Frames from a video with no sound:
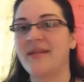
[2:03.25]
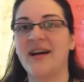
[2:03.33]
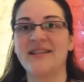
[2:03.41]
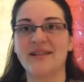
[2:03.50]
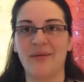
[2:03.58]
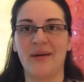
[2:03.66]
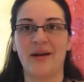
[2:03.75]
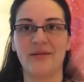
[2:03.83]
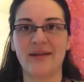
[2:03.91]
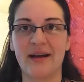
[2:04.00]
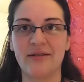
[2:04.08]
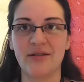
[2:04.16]
until we go
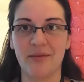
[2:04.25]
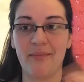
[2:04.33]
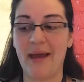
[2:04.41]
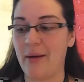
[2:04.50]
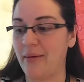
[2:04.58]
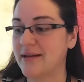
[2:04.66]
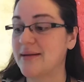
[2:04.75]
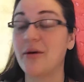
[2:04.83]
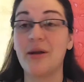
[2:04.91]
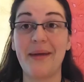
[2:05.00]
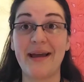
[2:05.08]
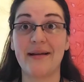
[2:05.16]
down to make one. Because I'm
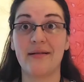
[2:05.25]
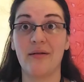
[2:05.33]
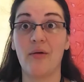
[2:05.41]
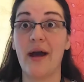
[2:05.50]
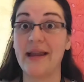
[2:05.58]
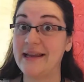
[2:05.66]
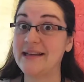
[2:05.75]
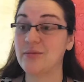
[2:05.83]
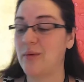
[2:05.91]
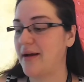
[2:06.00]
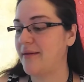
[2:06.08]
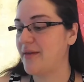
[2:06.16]
going to make at least
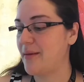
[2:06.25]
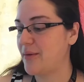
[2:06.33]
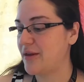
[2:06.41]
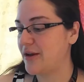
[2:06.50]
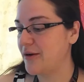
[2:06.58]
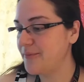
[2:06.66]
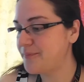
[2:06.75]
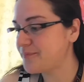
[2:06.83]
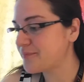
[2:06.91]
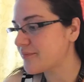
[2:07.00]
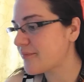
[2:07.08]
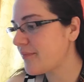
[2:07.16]
one of them with you.
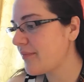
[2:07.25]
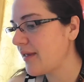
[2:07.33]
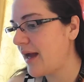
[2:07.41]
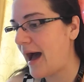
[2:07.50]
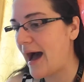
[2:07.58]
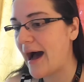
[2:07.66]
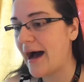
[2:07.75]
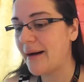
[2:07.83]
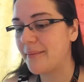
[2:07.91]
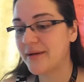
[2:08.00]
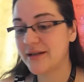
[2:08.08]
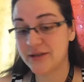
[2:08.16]

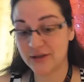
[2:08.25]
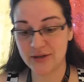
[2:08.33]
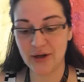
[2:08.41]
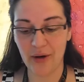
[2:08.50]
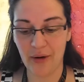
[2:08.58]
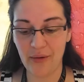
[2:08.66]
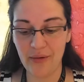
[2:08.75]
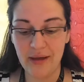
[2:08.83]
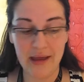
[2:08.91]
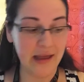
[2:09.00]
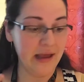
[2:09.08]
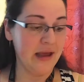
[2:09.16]
Um, so
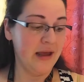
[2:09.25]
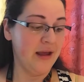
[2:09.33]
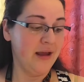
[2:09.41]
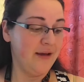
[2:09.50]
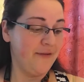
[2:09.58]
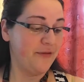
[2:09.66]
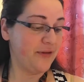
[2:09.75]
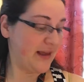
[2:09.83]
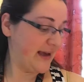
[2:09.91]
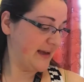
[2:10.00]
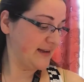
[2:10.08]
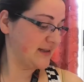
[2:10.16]
for
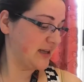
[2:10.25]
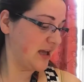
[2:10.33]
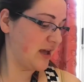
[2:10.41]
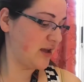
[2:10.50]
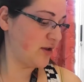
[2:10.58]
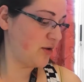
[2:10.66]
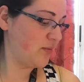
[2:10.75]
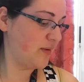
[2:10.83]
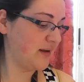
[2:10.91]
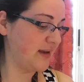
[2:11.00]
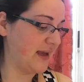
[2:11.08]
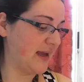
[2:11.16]
this, you
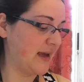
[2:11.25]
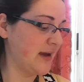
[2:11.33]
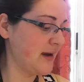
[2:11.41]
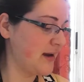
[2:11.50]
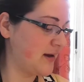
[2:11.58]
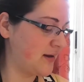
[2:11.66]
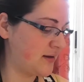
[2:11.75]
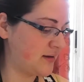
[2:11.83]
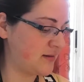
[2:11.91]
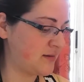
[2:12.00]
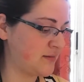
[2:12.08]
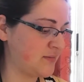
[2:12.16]
will need
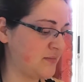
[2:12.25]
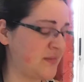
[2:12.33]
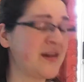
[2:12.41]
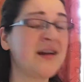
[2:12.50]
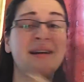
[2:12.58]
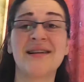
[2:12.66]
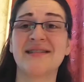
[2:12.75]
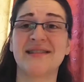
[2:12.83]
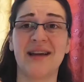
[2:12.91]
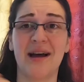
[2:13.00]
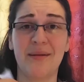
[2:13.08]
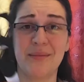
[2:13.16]

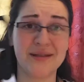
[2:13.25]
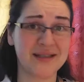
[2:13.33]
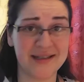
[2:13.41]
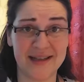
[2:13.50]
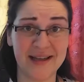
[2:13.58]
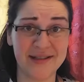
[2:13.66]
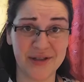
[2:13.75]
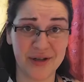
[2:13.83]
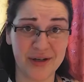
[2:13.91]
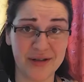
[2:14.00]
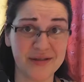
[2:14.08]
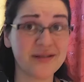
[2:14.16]
some
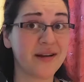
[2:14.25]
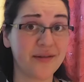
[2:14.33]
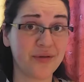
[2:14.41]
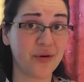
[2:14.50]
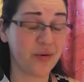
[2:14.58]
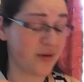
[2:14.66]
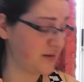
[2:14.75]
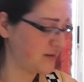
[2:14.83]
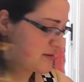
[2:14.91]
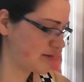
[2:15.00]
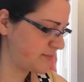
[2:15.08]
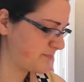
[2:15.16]
scissors, of
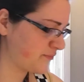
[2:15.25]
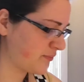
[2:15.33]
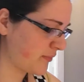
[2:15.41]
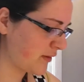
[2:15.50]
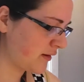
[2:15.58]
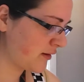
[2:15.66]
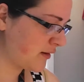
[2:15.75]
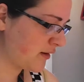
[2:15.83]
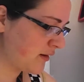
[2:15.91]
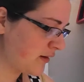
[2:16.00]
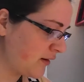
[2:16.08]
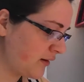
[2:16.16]
course.
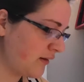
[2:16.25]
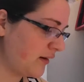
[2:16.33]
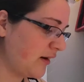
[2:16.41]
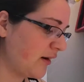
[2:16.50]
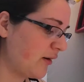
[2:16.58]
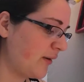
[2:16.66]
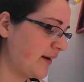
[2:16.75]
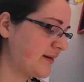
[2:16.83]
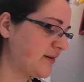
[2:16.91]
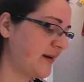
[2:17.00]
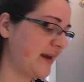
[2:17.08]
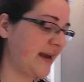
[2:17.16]
You're going
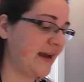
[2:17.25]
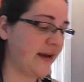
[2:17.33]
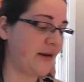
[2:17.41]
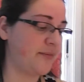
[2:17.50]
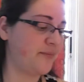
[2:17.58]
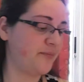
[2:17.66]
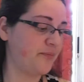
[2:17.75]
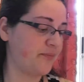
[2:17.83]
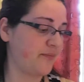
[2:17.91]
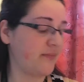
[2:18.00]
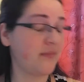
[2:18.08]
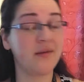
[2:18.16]
to need
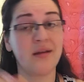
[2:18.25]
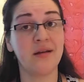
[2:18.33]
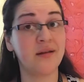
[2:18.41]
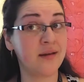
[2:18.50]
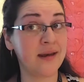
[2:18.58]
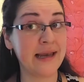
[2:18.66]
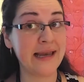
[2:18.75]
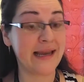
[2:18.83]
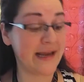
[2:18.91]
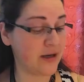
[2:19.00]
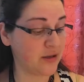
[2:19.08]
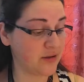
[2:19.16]

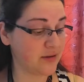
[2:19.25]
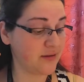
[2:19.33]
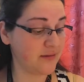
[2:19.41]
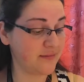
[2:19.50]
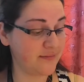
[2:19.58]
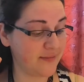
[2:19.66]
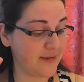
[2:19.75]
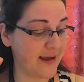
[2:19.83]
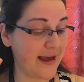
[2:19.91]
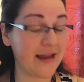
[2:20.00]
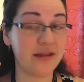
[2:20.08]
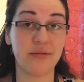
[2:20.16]
needle
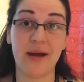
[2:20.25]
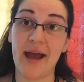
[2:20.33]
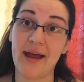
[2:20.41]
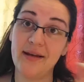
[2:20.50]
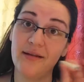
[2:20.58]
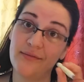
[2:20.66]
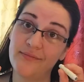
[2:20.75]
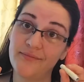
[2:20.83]
and thread